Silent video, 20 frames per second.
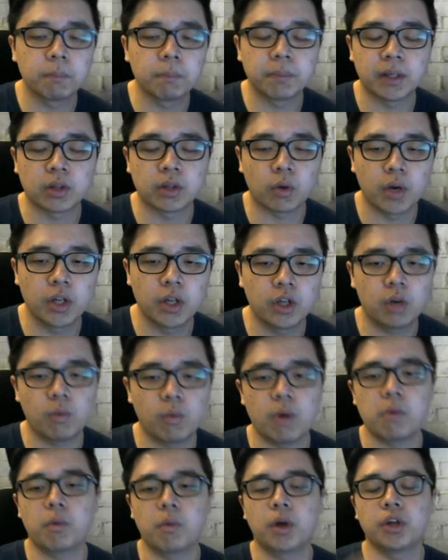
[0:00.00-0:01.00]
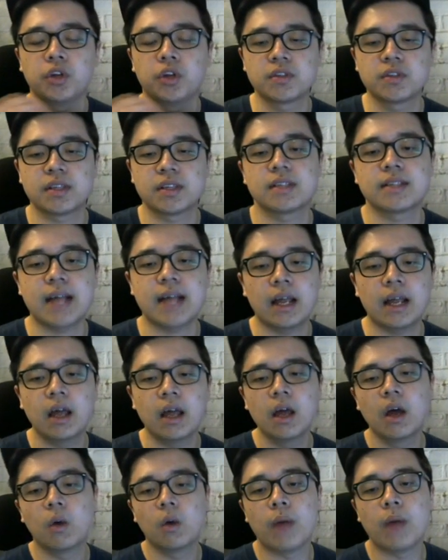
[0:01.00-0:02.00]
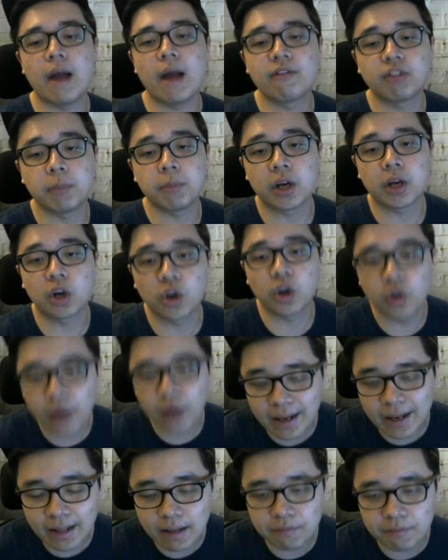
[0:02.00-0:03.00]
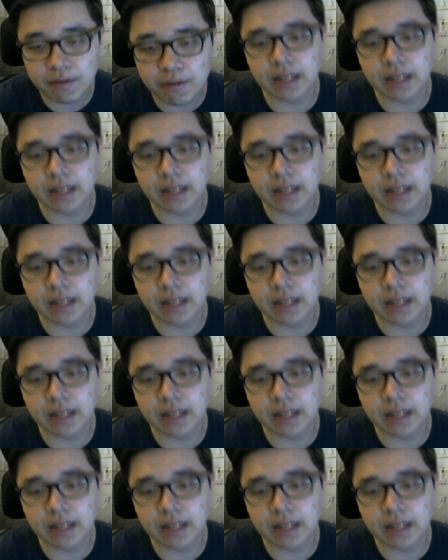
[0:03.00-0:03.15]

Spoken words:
The tornado, when we want to use this deck, we have to be creative,